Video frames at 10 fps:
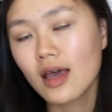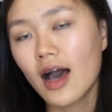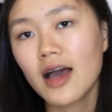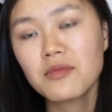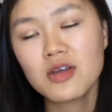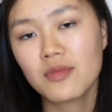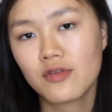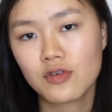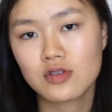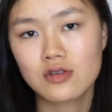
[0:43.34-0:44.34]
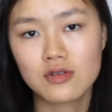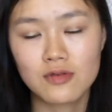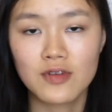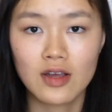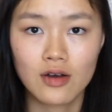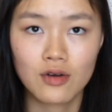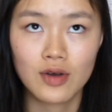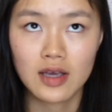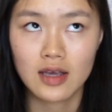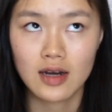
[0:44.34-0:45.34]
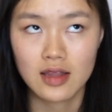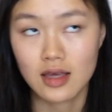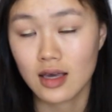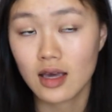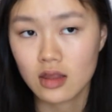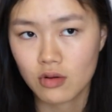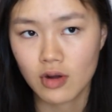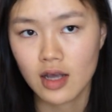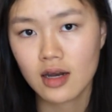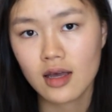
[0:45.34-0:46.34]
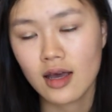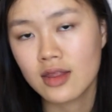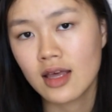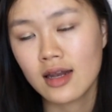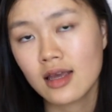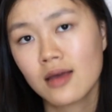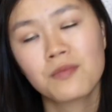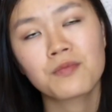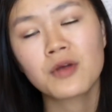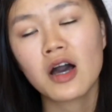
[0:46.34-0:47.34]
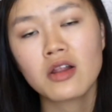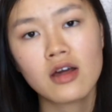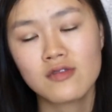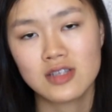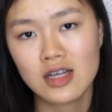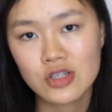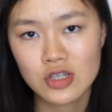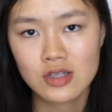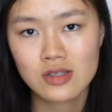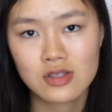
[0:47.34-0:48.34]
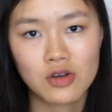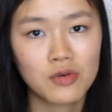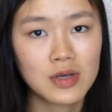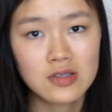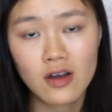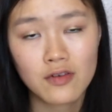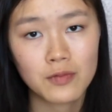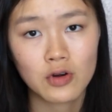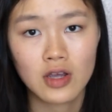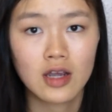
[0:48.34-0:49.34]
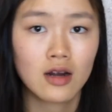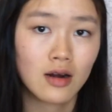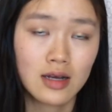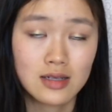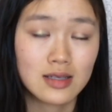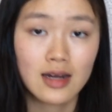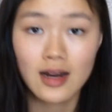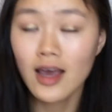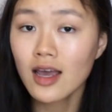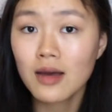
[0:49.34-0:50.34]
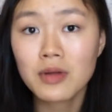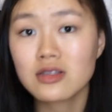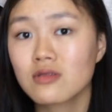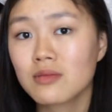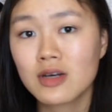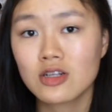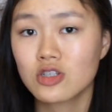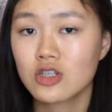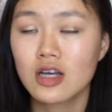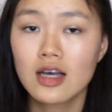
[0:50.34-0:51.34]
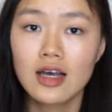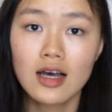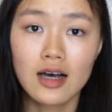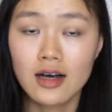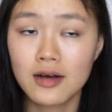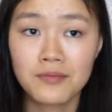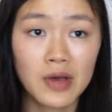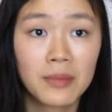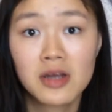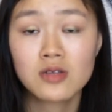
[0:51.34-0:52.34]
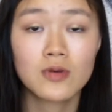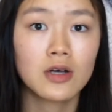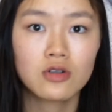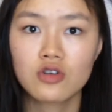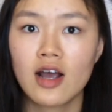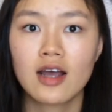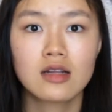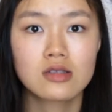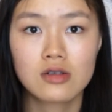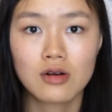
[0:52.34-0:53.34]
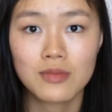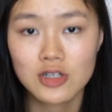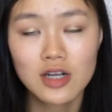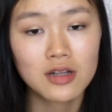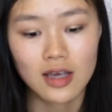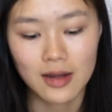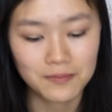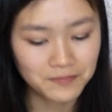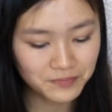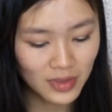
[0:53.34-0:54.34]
I made my first YouTube video in, I think, 8th grade, and then it got a lot of attention, so my sophomore year I decided, hey, I'm not doing much, I might as well try and start up my channel again.